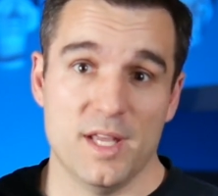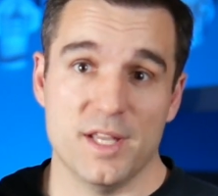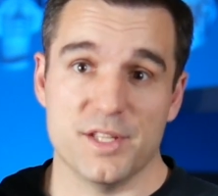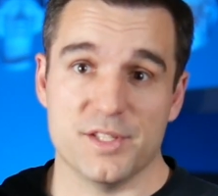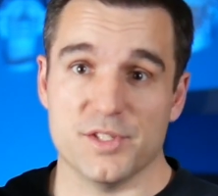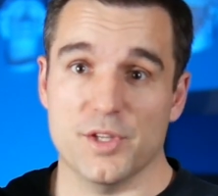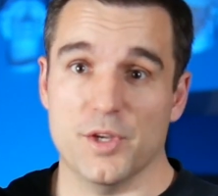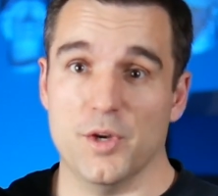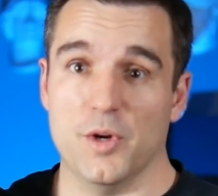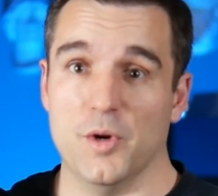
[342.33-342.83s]

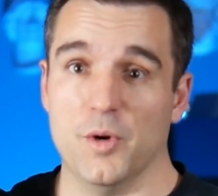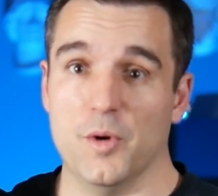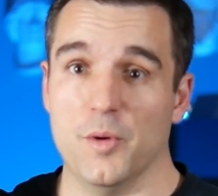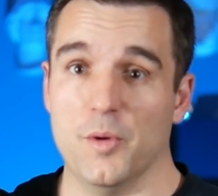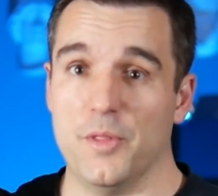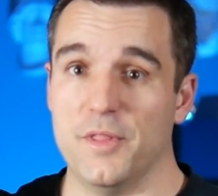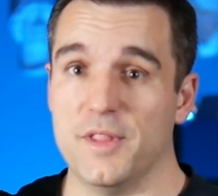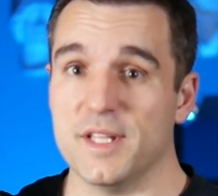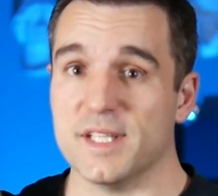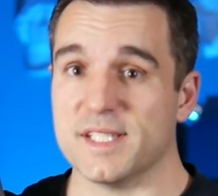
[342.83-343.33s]

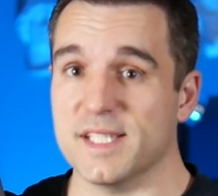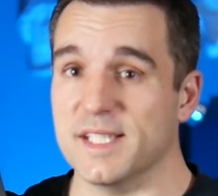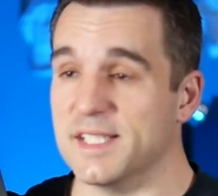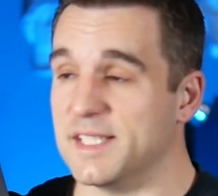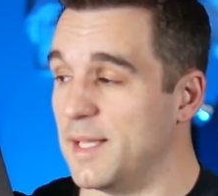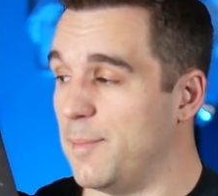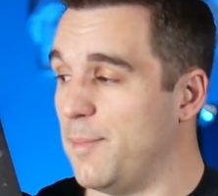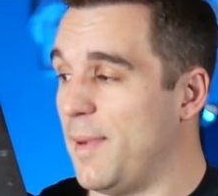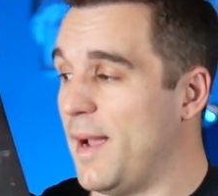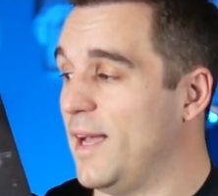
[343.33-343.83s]
So this
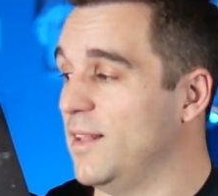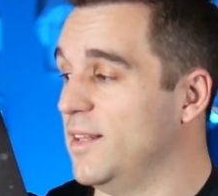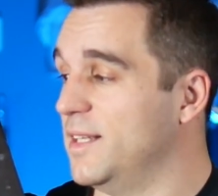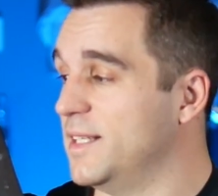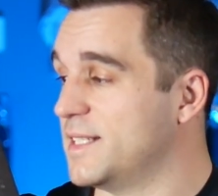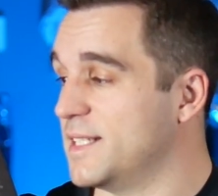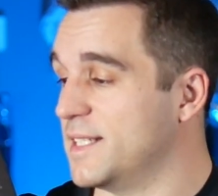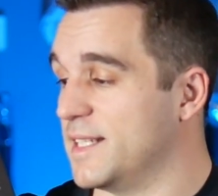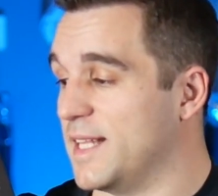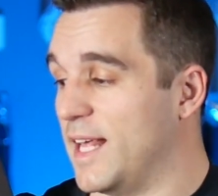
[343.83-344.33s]
is a
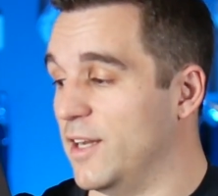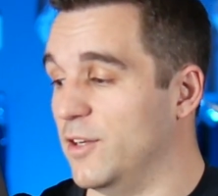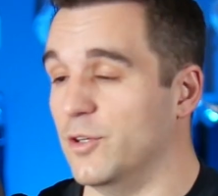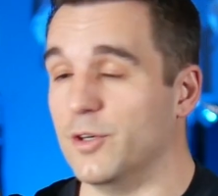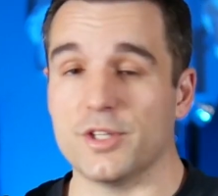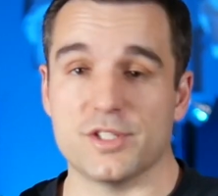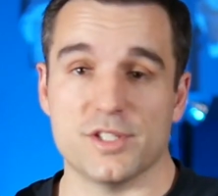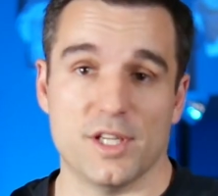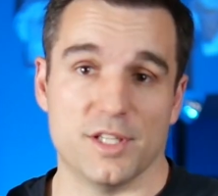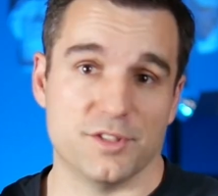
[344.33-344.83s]
palette that
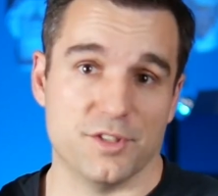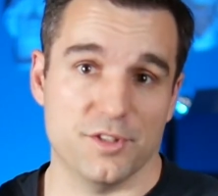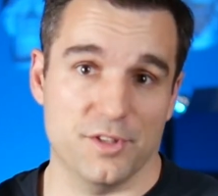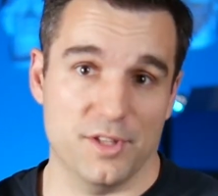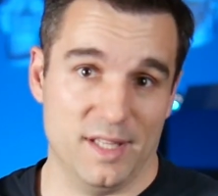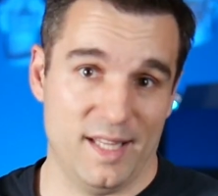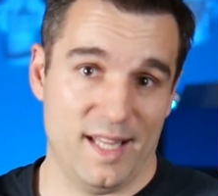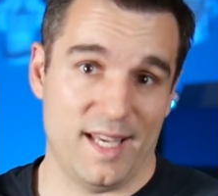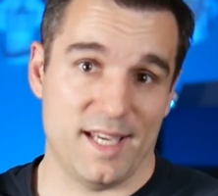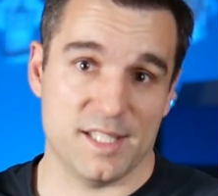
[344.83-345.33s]
hooks onto
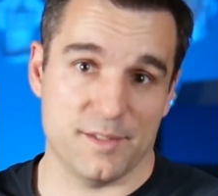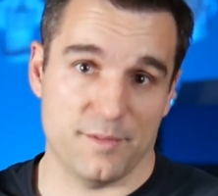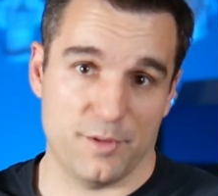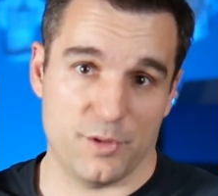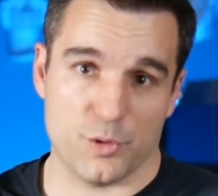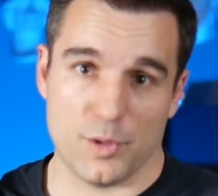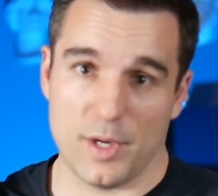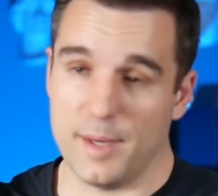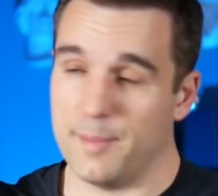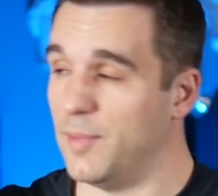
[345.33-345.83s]
the legs of a
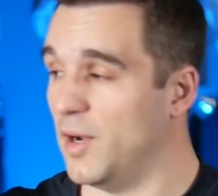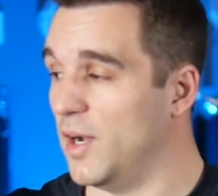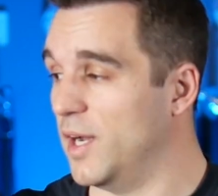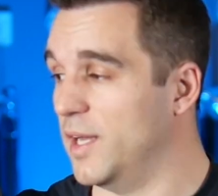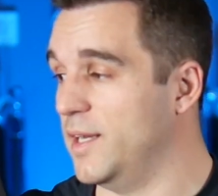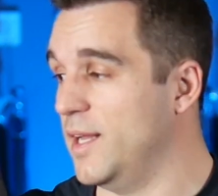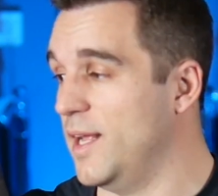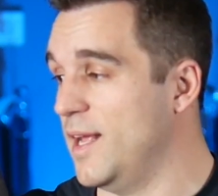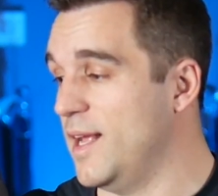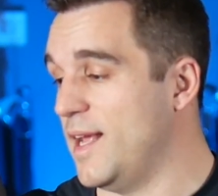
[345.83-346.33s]
tripod